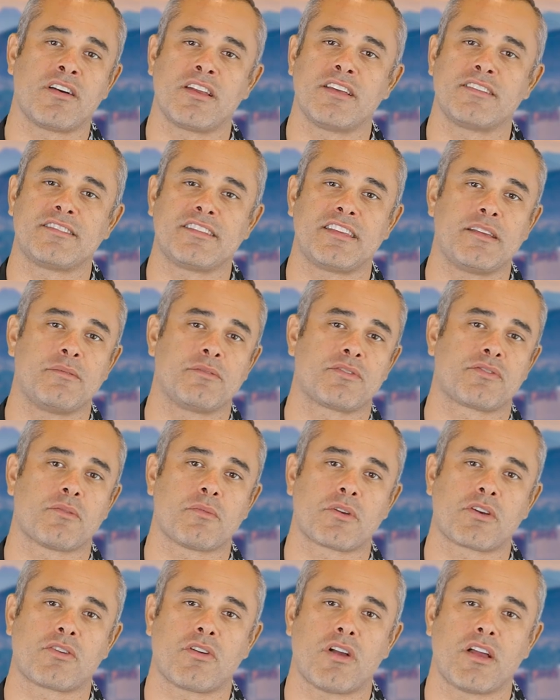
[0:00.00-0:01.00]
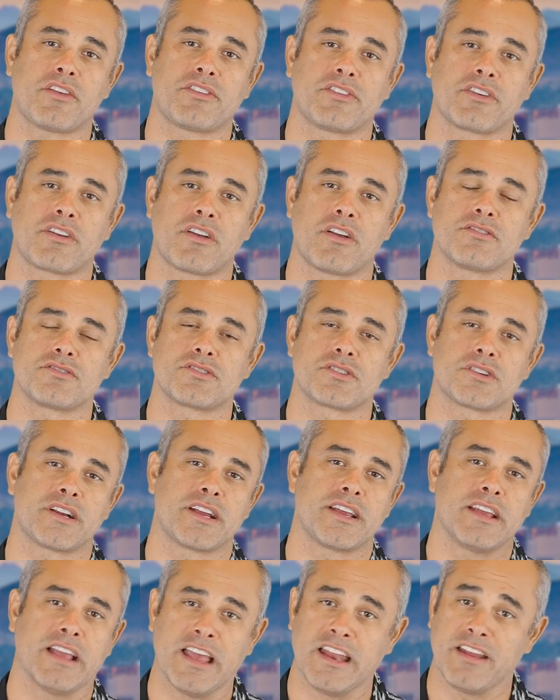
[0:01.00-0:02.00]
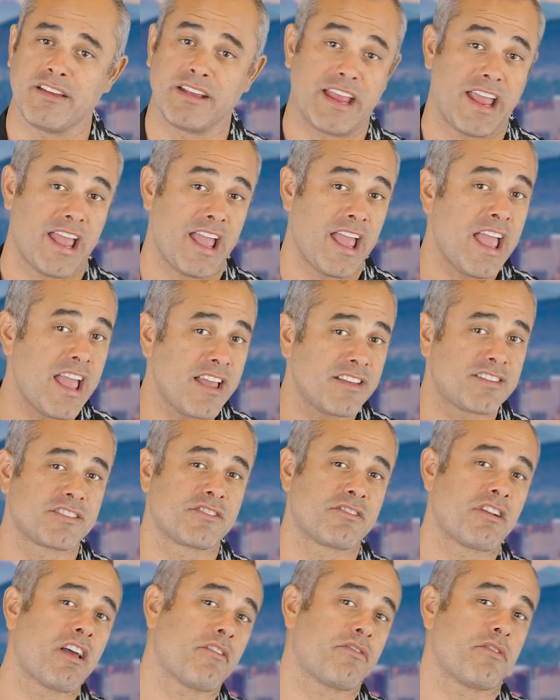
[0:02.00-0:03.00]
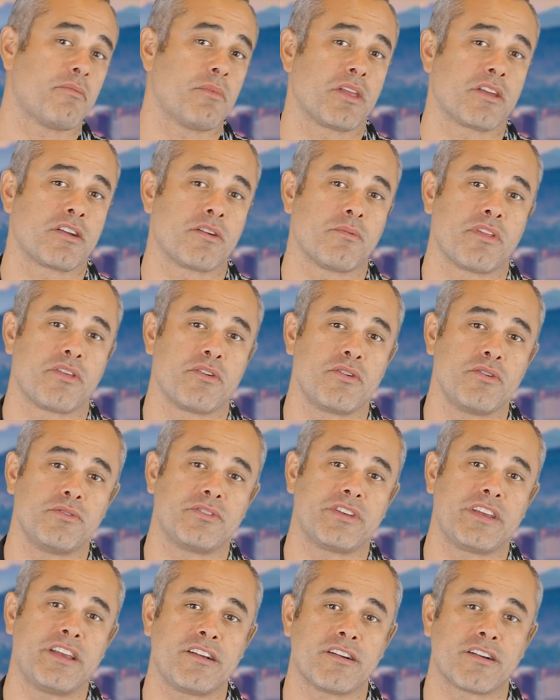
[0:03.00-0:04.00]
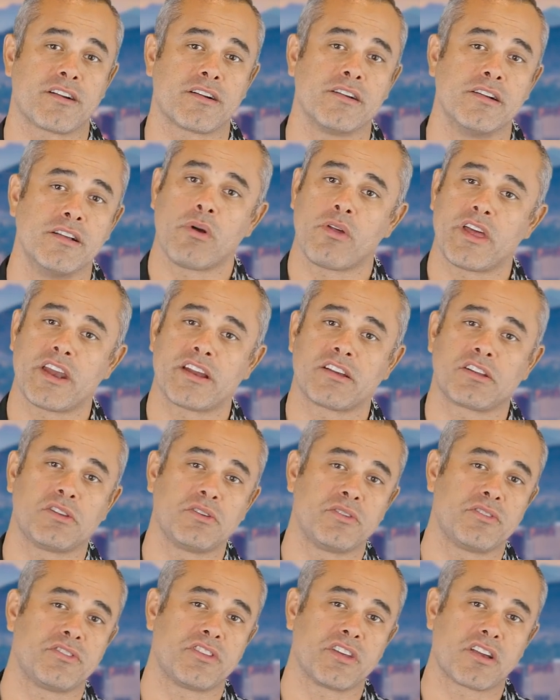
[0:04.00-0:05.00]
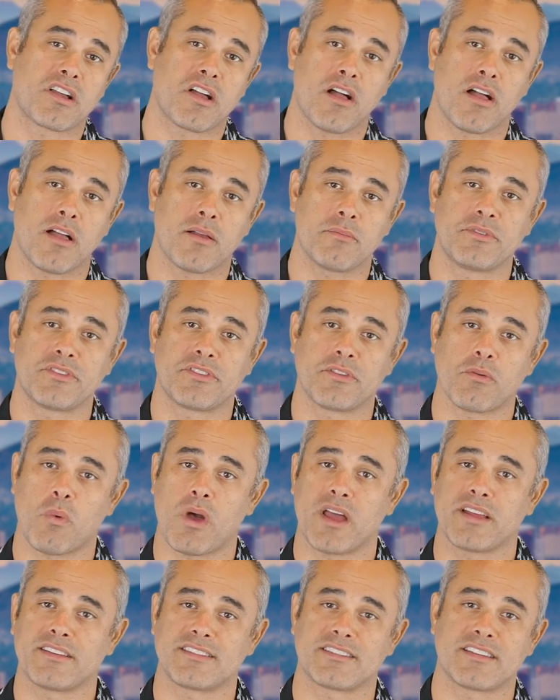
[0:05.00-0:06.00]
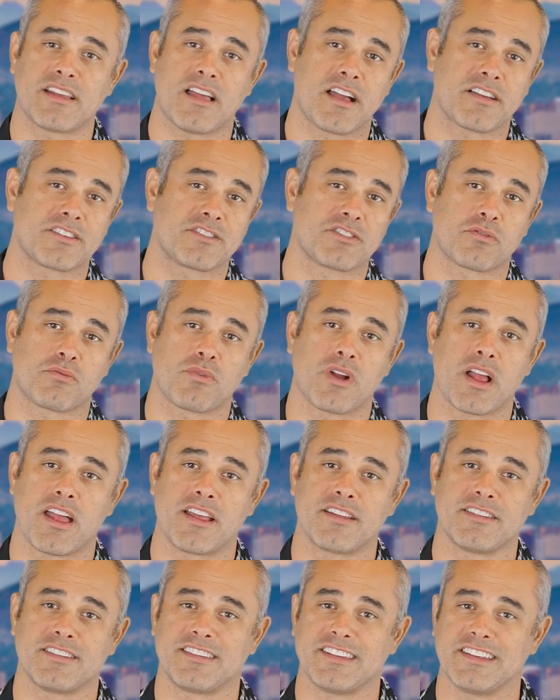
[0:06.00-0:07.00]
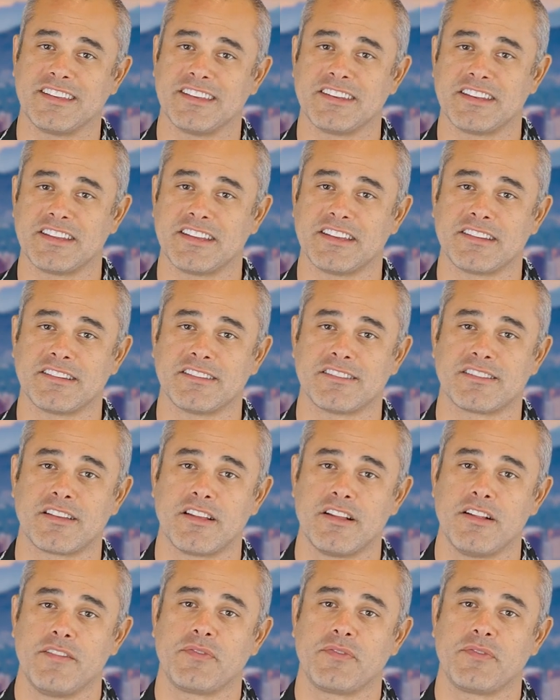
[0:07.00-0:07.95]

ton of teams from across the country. And in case you're not familiar with who's here, well, that includes the Cubs, the White Sox, the Reds, the Indians,